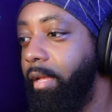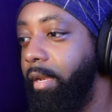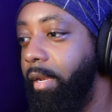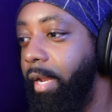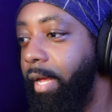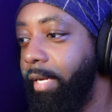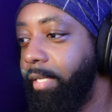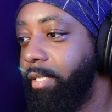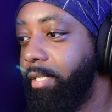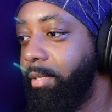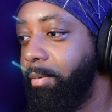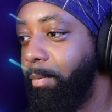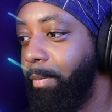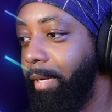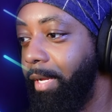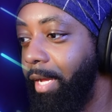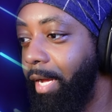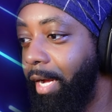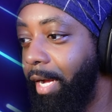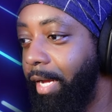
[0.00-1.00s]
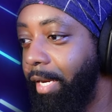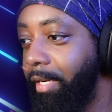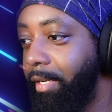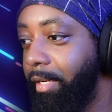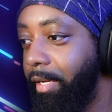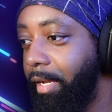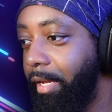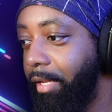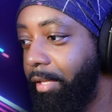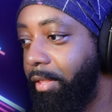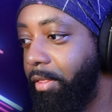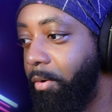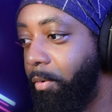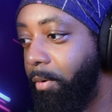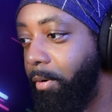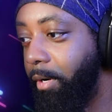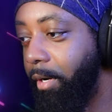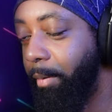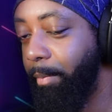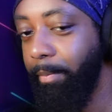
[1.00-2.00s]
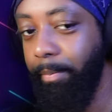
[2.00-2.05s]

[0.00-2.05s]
Next, we got Thor.